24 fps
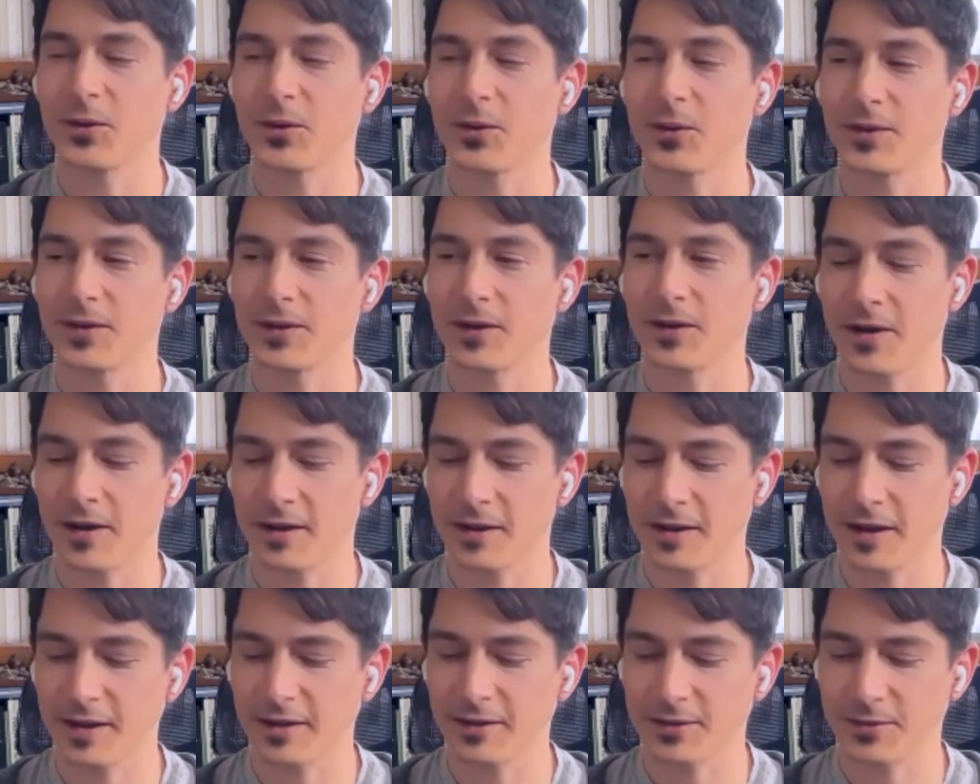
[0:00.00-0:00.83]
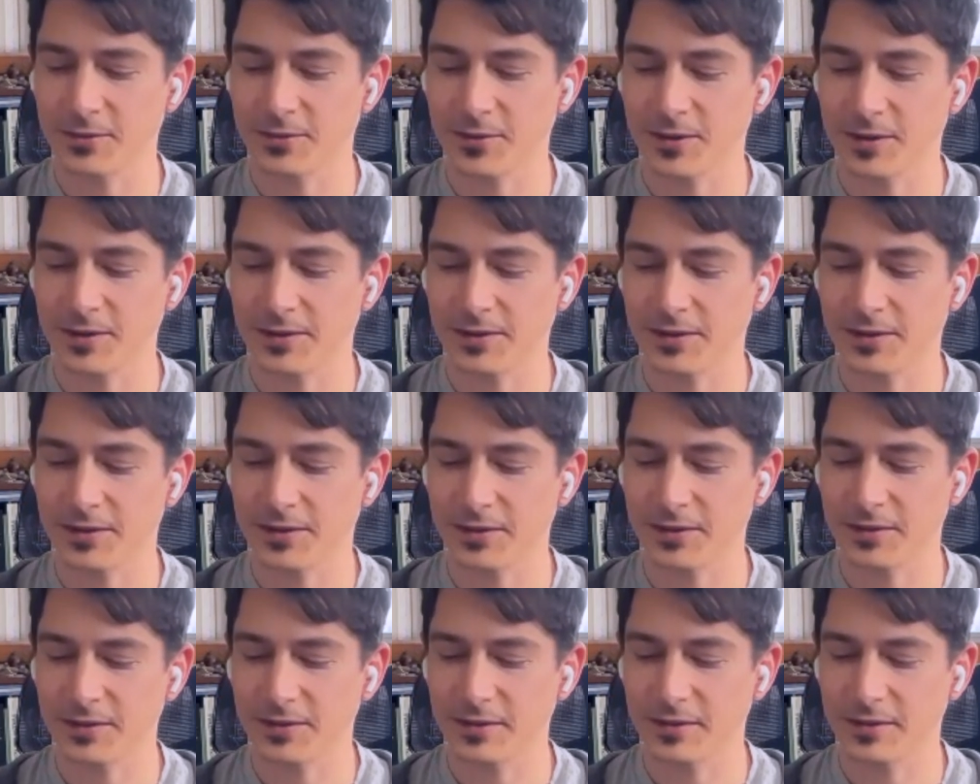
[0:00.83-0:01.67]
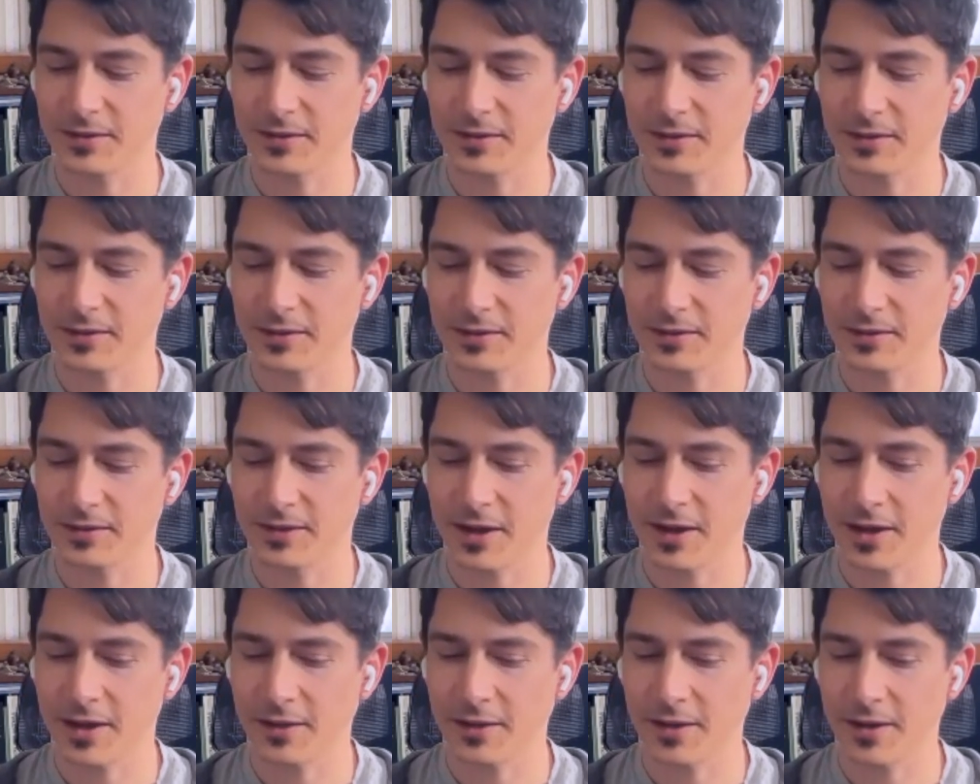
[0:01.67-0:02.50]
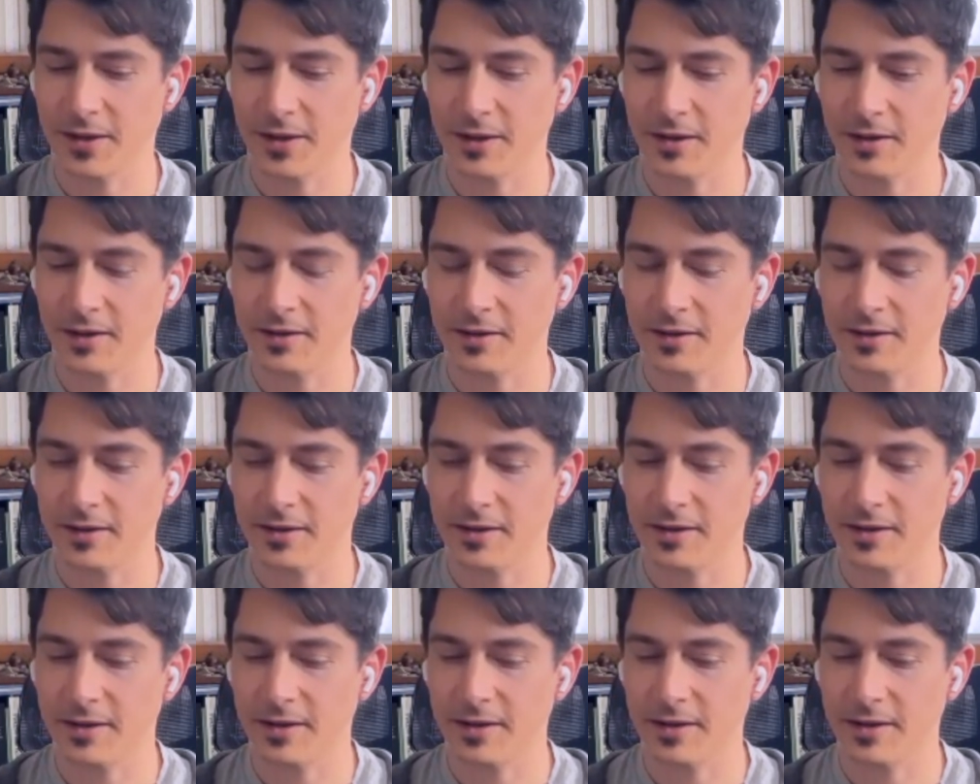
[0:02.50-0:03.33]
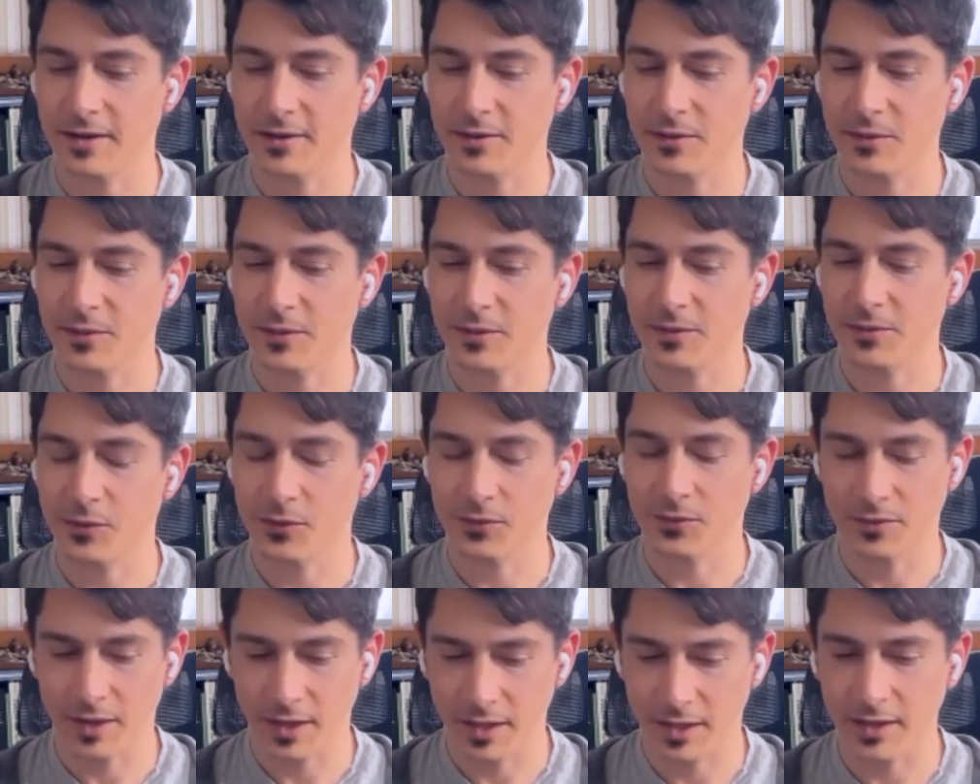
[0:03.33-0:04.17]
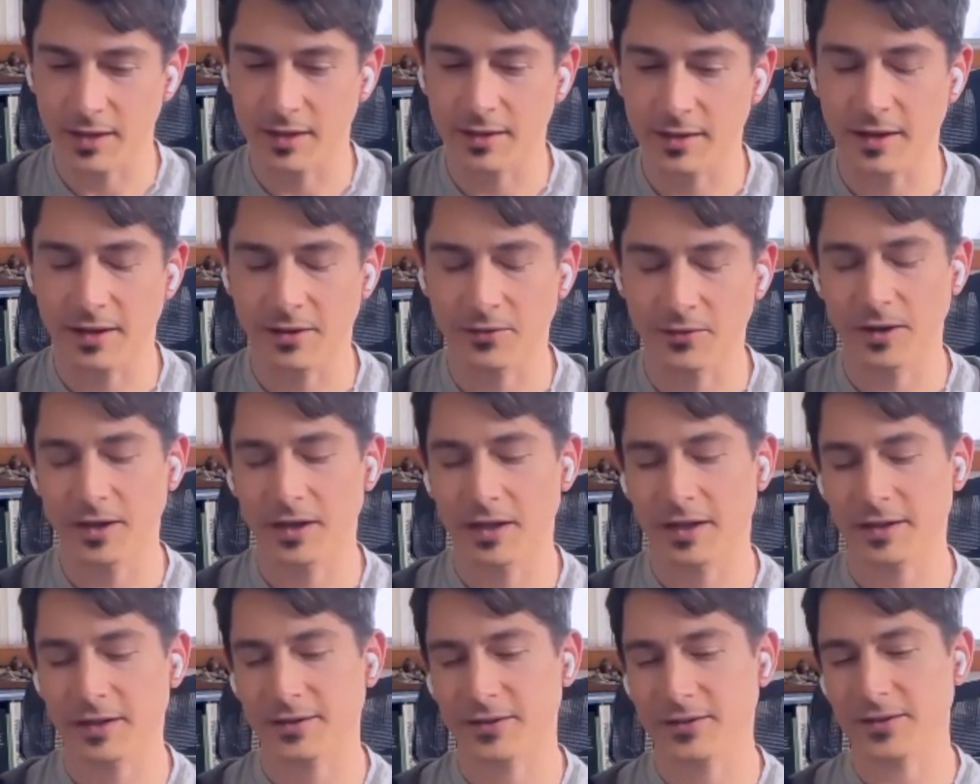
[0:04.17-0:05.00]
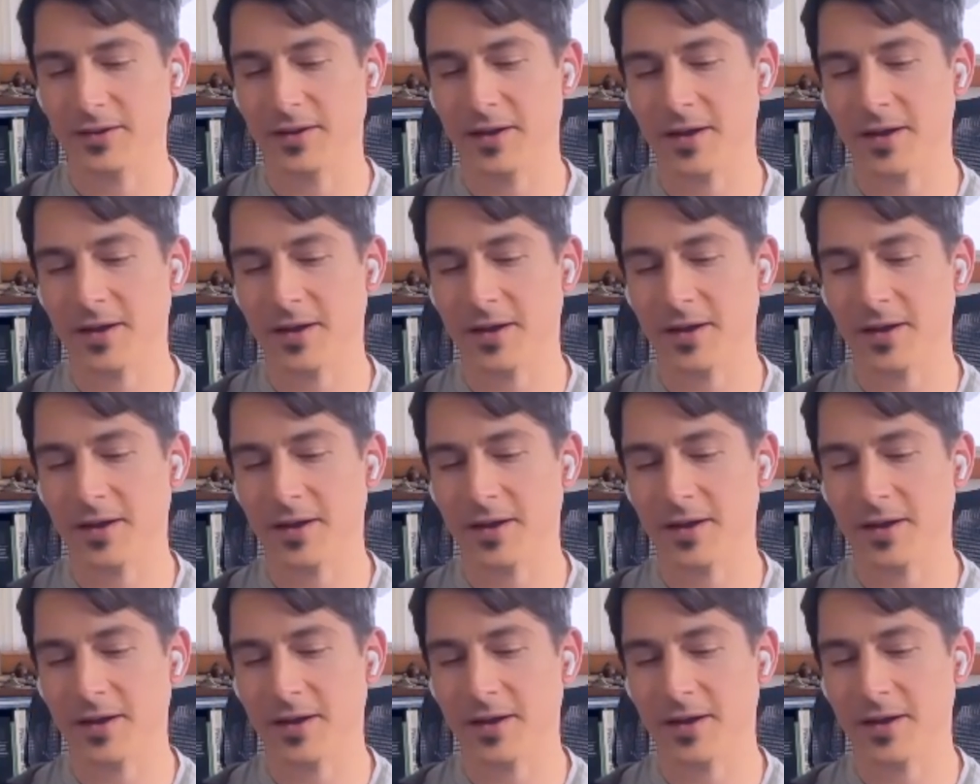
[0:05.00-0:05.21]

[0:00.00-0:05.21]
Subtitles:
in the context of this dialogue with Vervaeke and Henriquez,